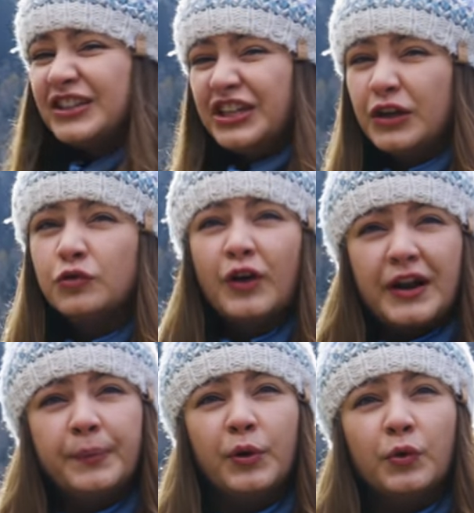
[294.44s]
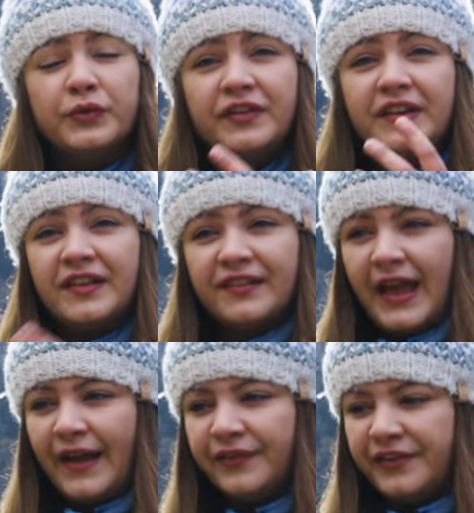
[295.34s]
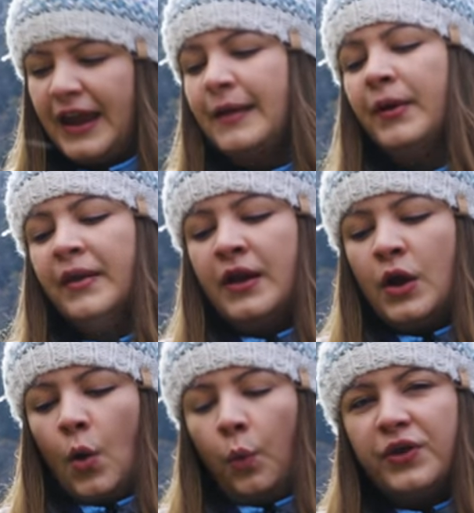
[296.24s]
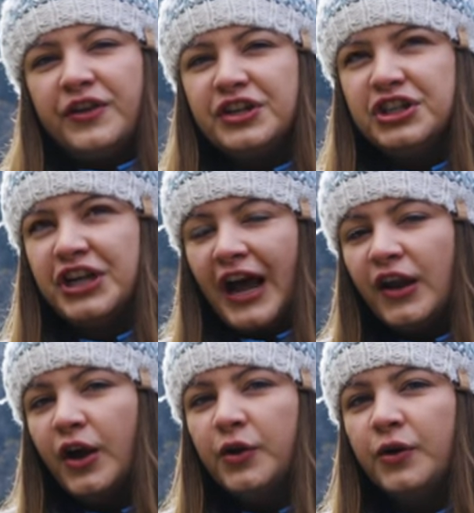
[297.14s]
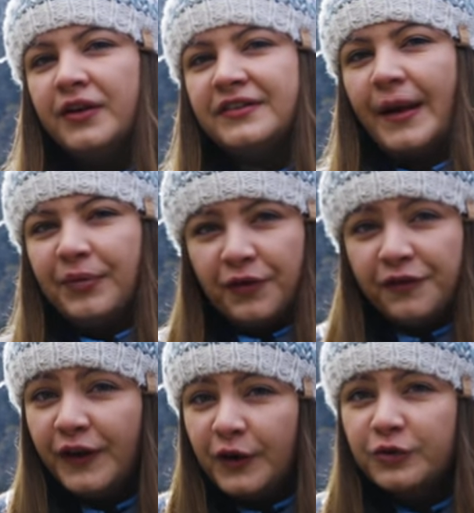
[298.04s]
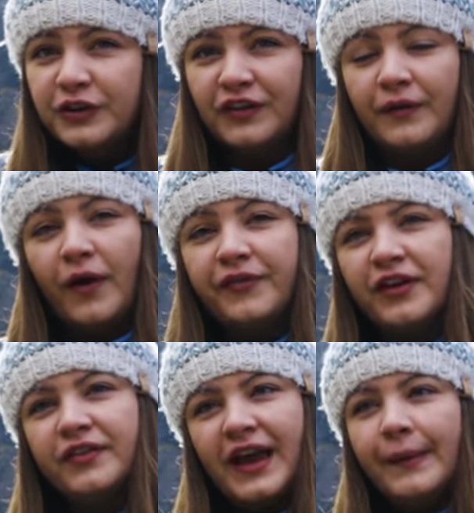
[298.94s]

actually incredible to see this landscape with a shallow depth of field because I've stuck the